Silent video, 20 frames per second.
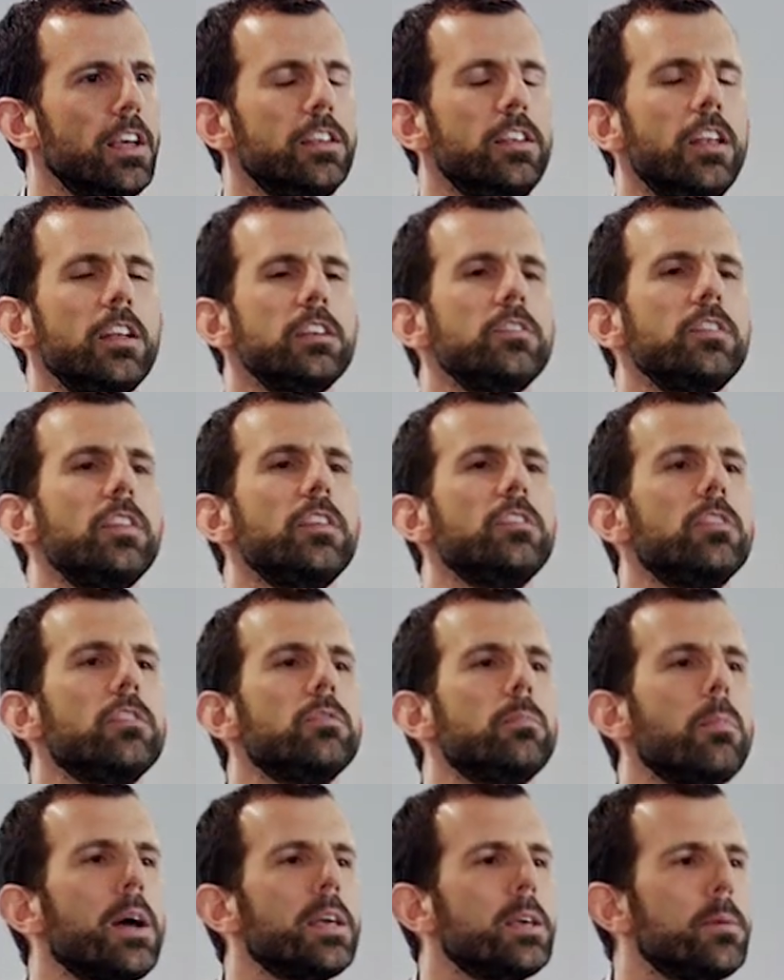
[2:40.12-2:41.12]
None of this
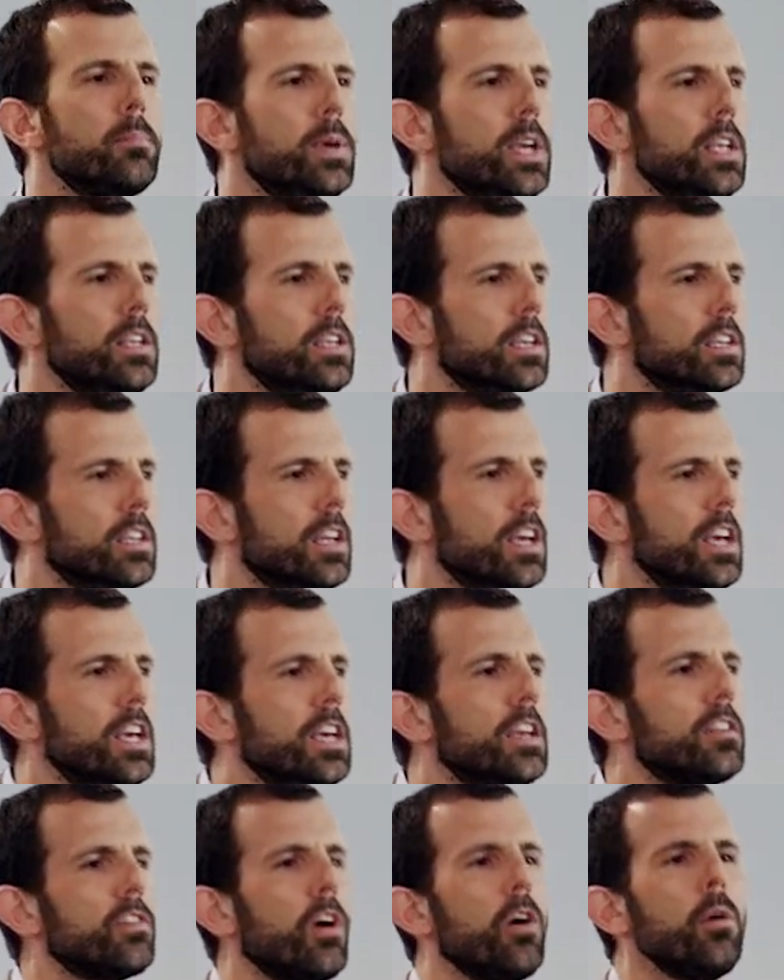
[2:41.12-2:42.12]
is my opinion.
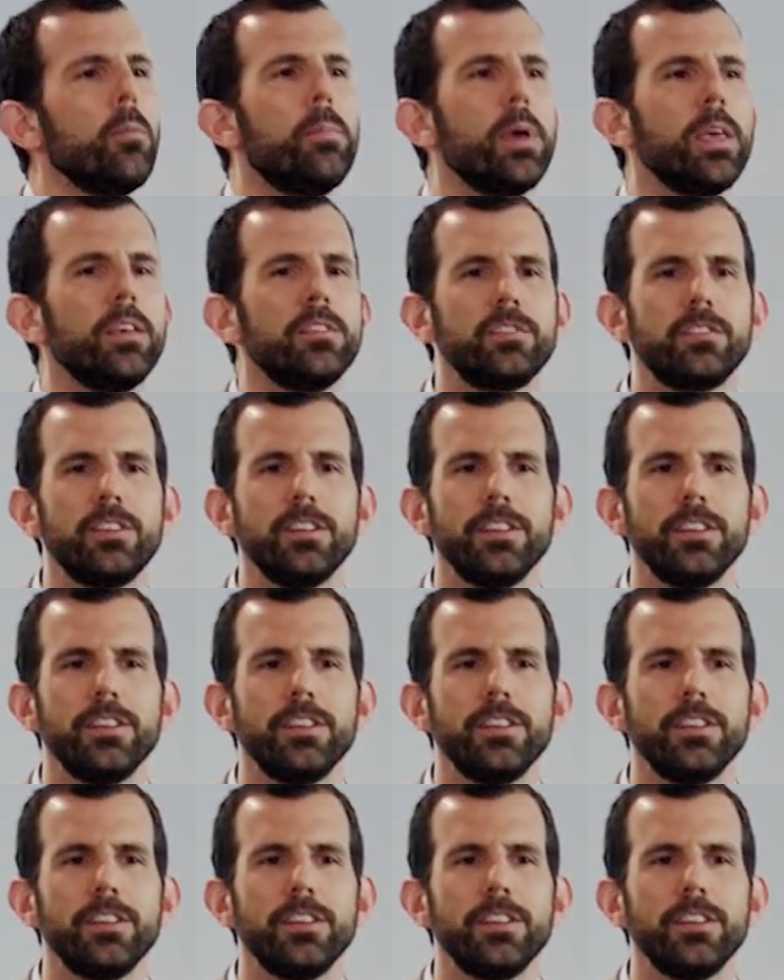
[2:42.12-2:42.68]
It's all based